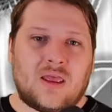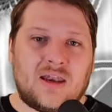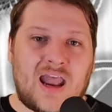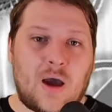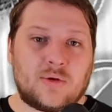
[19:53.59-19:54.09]

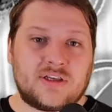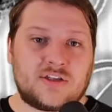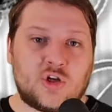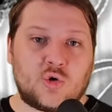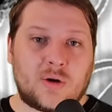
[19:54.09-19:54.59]
Now with this
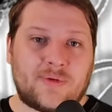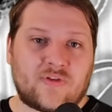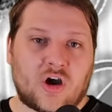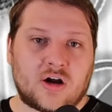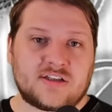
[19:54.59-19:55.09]
new grip of
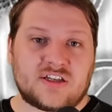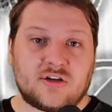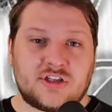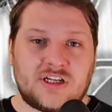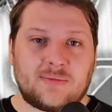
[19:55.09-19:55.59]
cards,
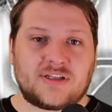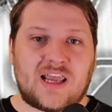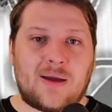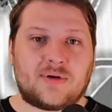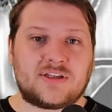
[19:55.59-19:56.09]
Kurashima is
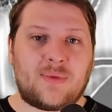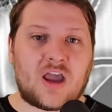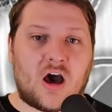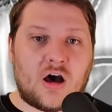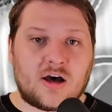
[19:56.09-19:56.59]
able to
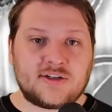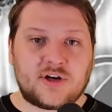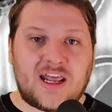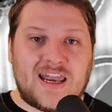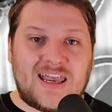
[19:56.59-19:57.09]
make
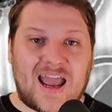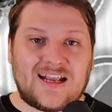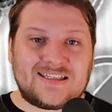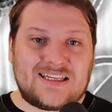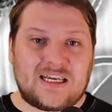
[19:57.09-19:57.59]

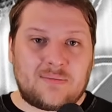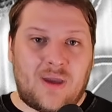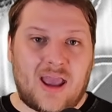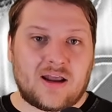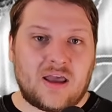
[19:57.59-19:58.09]
119
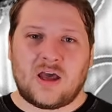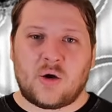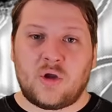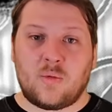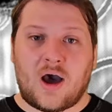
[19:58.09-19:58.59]
mana.
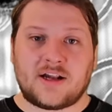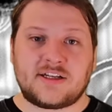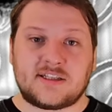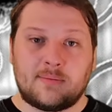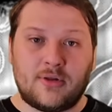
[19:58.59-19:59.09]
We watch
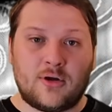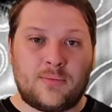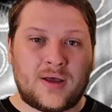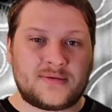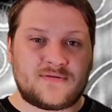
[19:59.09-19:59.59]
as the blue
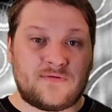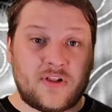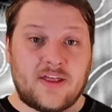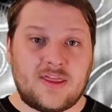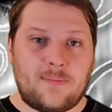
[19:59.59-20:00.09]
pips
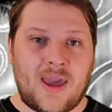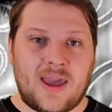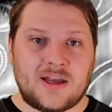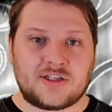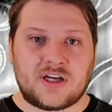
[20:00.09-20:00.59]
flood the
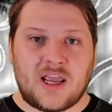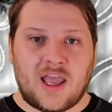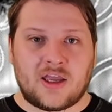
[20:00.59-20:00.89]
page, and